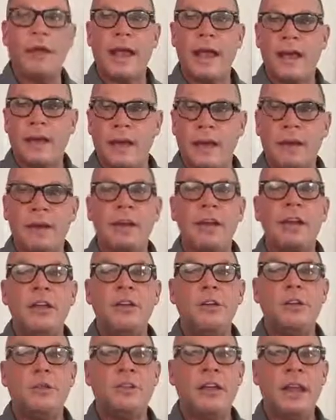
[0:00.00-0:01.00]
workout in,
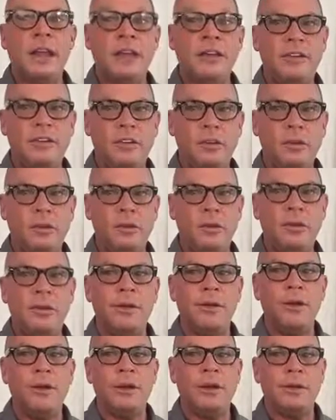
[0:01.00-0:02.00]
you'll tend to
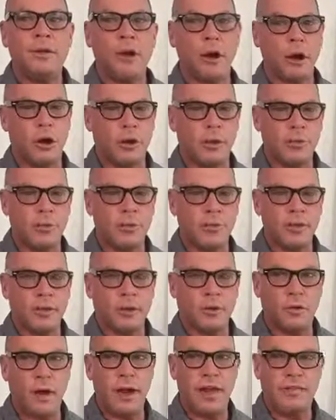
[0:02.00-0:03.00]
curb
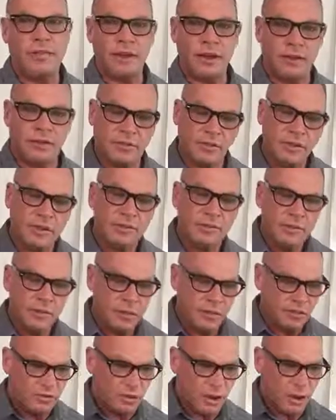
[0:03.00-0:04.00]
the craziness.
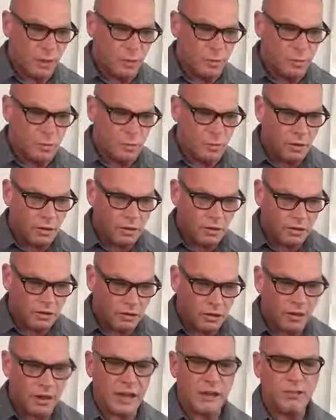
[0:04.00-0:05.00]
So
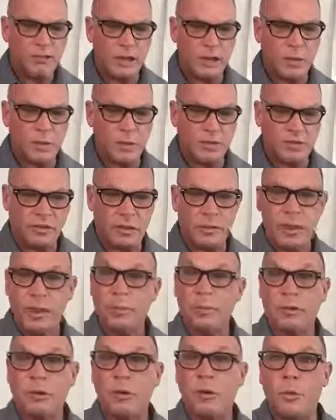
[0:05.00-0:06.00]
traditionally, we've seen
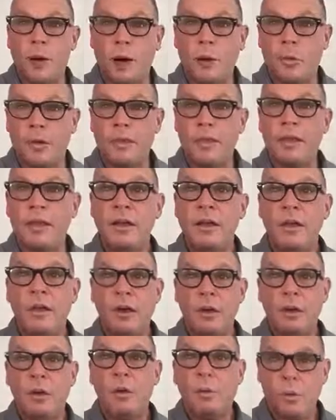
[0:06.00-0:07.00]
people do well with
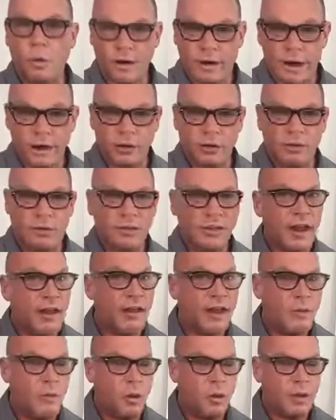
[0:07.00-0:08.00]
workout on
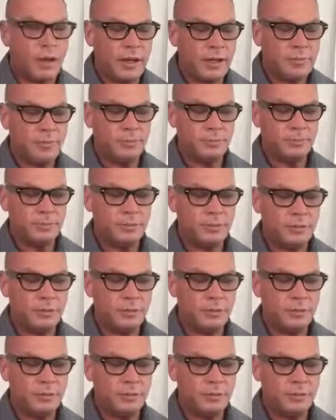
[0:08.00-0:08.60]
Saturday morning.